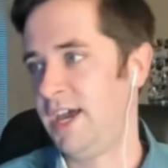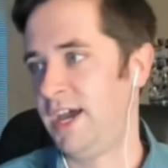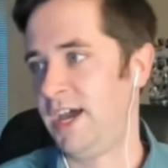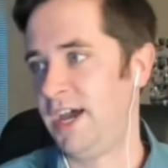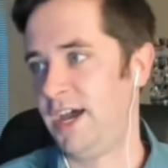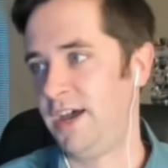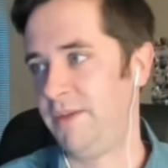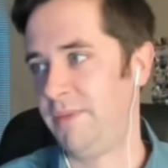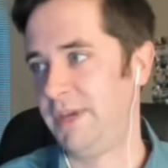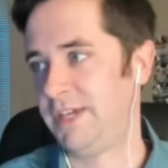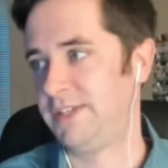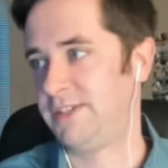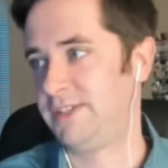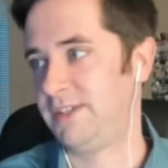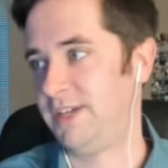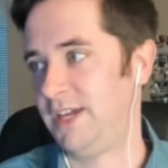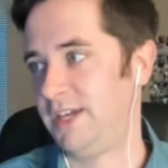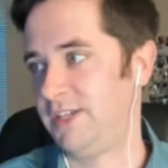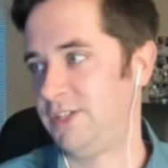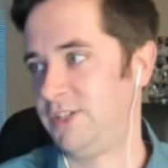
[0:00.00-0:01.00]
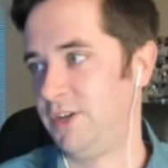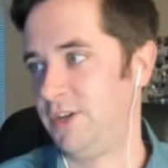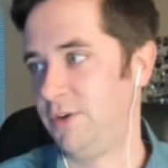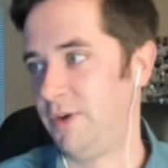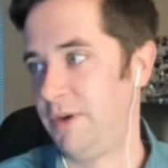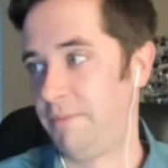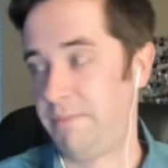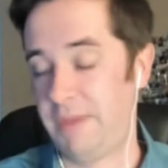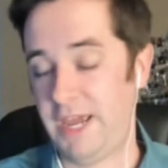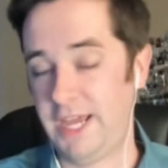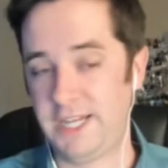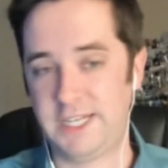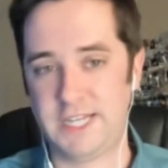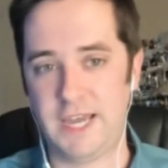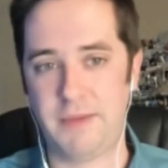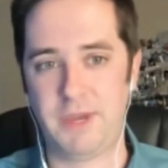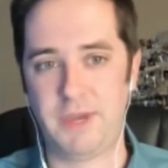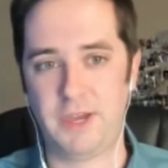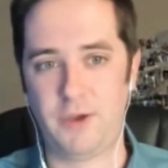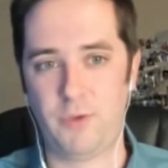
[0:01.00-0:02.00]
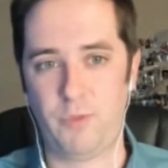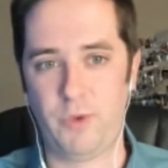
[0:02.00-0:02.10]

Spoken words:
as, a pandemic.